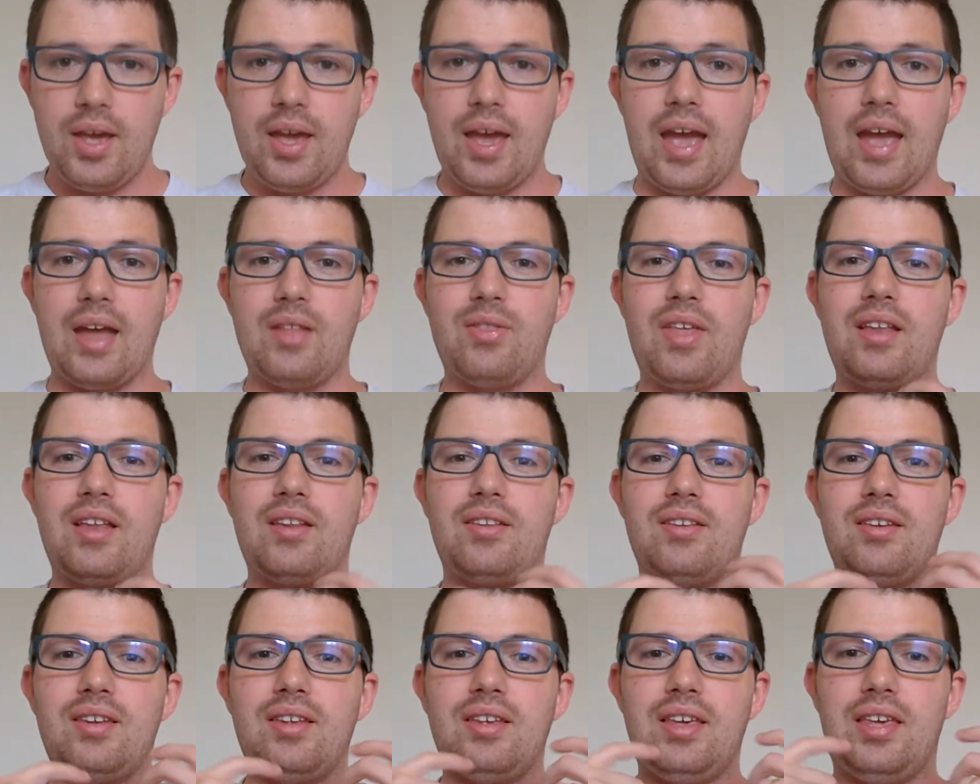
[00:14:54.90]
And
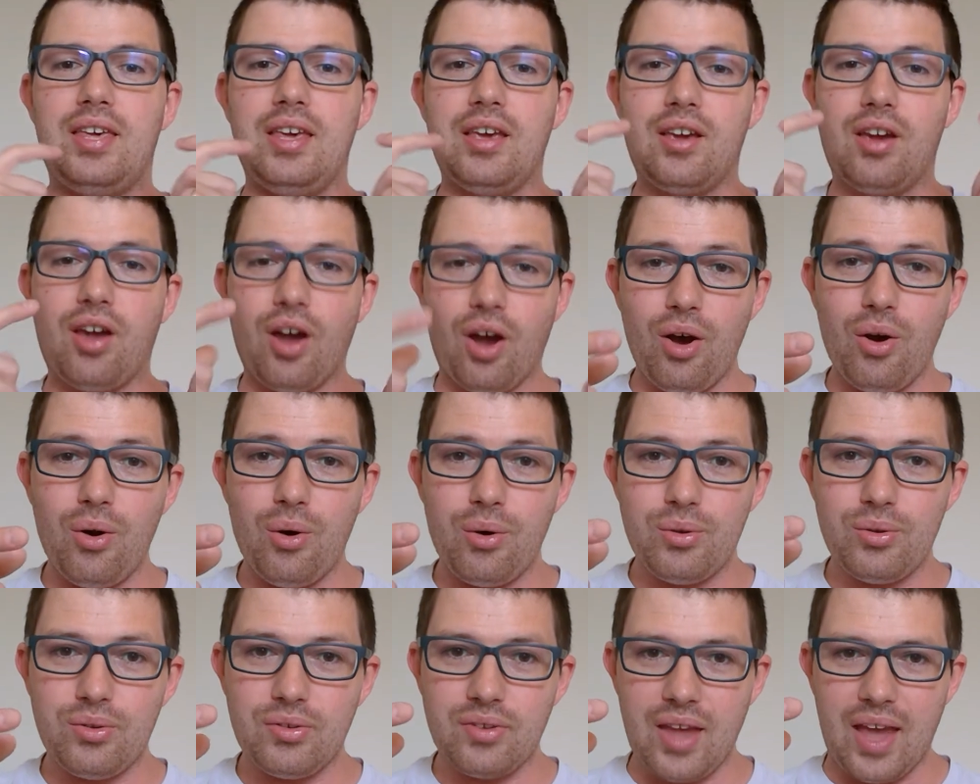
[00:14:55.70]
then he
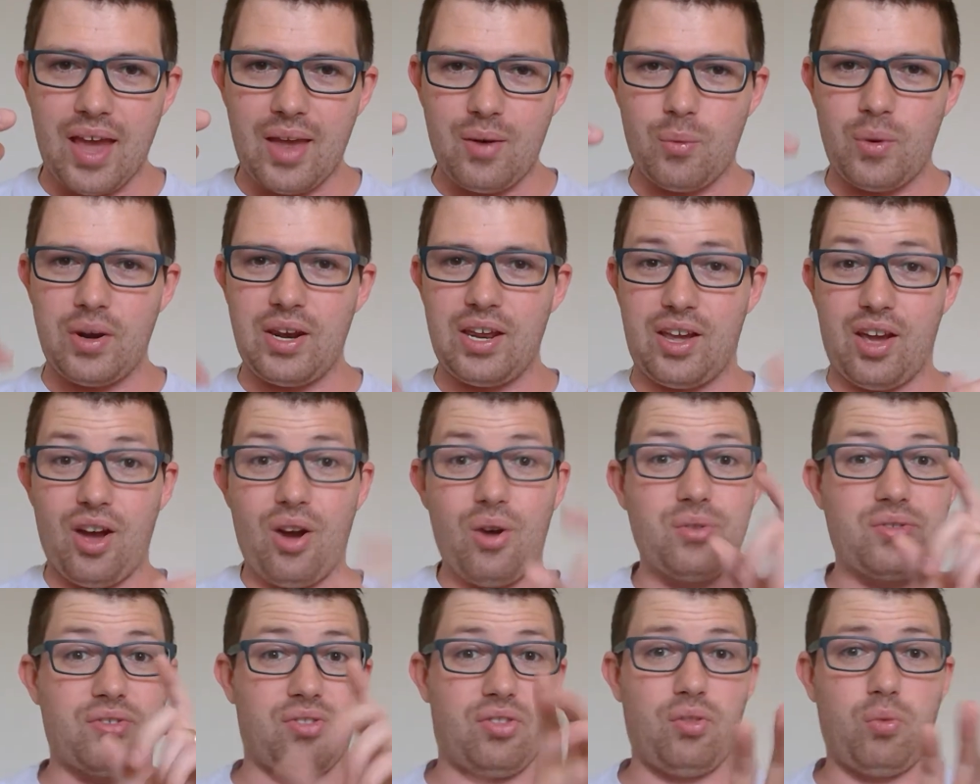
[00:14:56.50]
goes, and when he
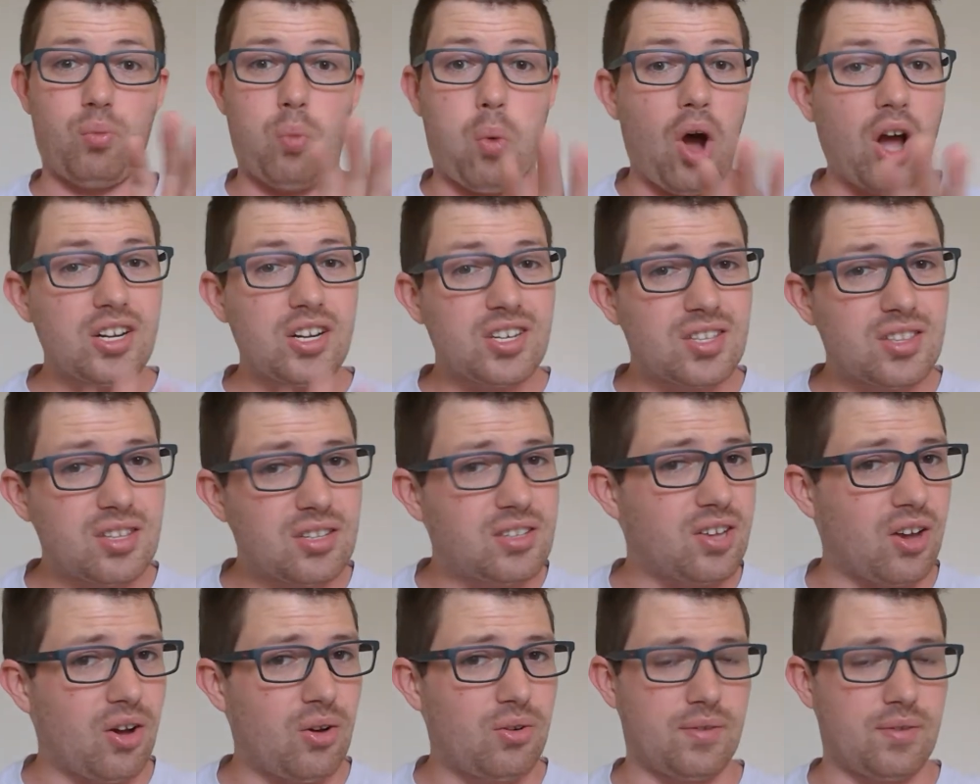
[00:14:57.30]
goes, watch the
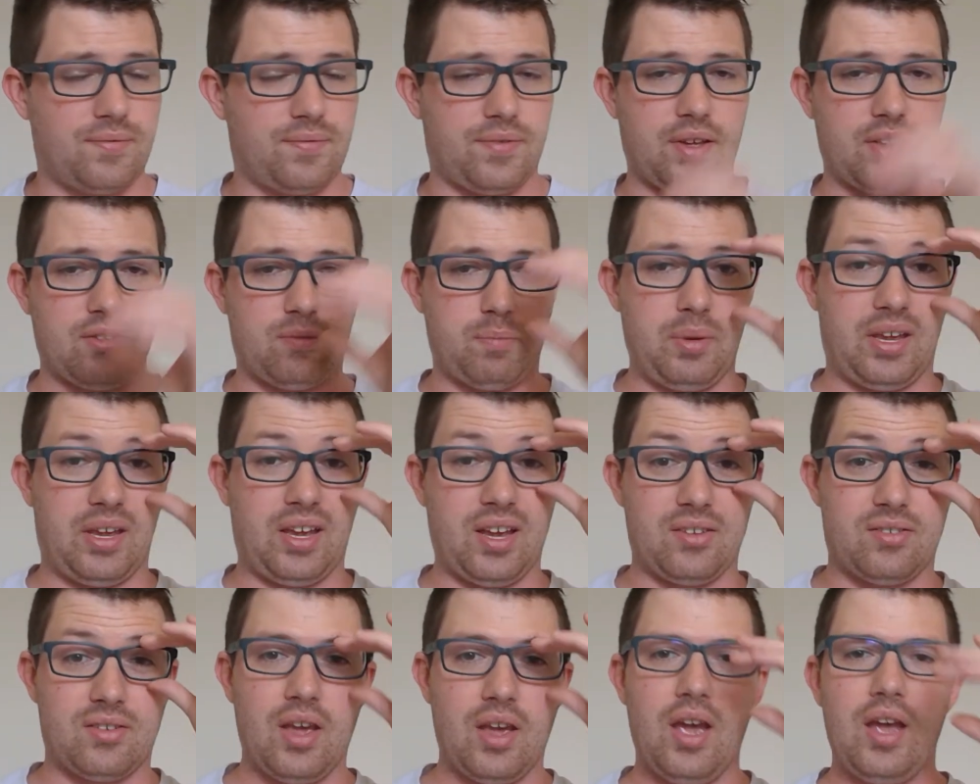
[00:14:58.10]
tone of this,
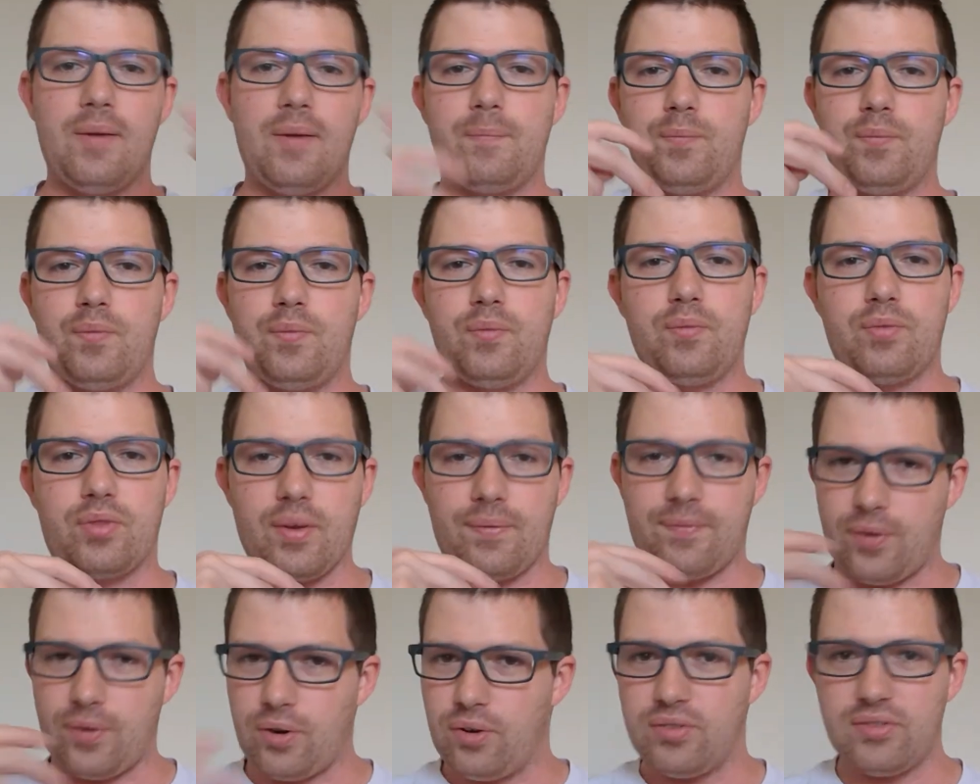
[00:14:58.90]
because the
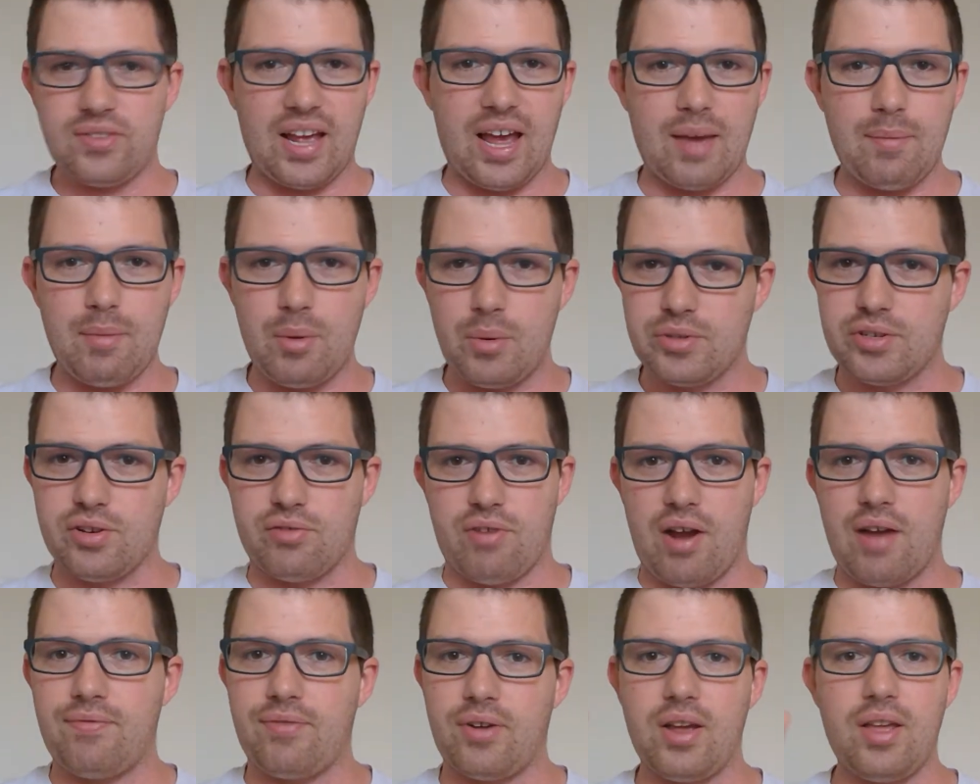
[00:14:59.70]
first time it was
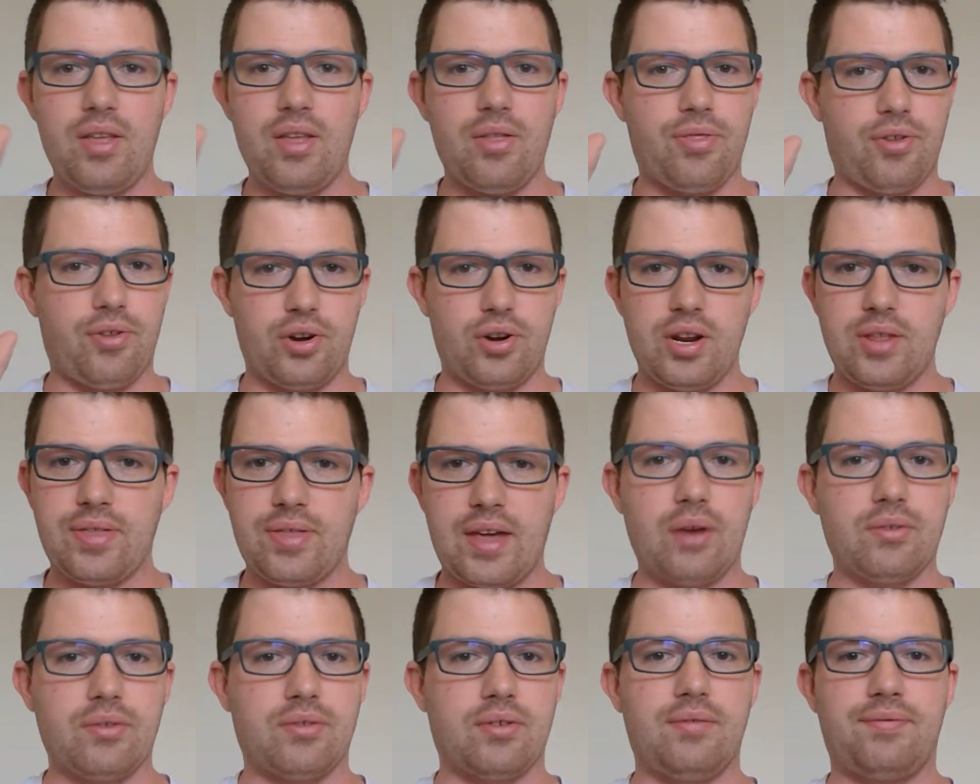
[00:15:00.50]
irreverent,
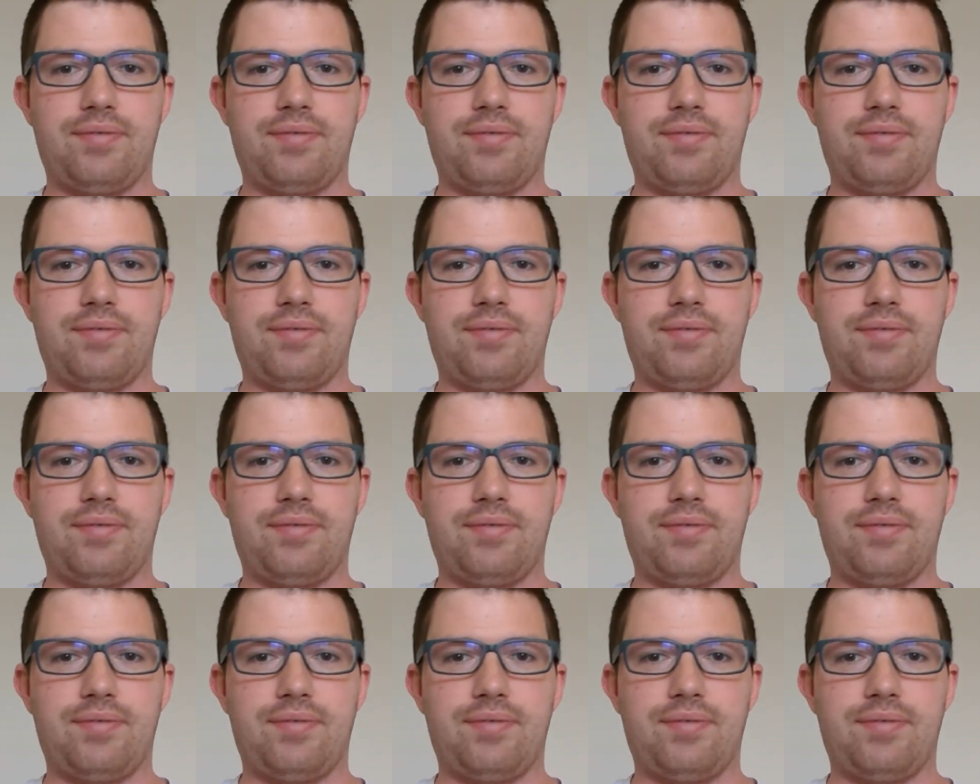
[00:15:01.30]
30,000